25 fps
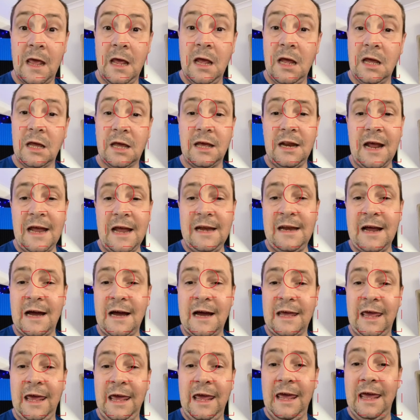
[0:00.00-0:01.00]
G'day, Doug
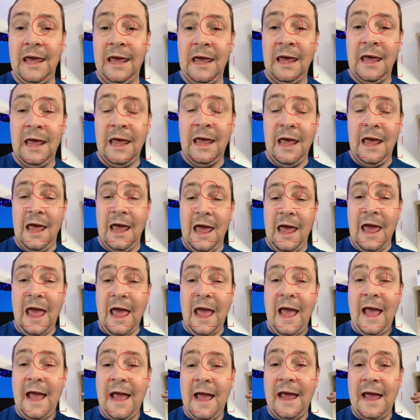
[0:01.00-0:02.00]
here,
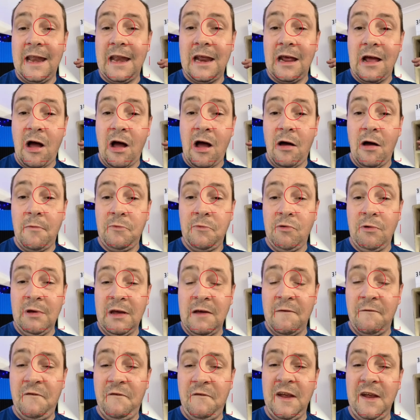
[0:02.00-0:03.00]
and I'm doing a
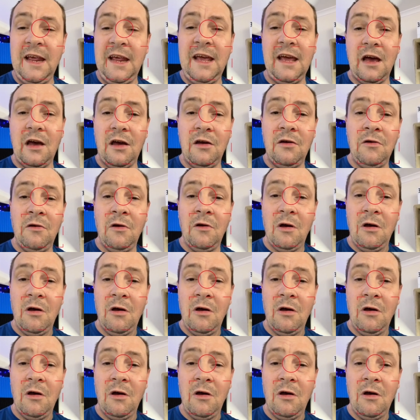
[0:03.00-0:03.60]
video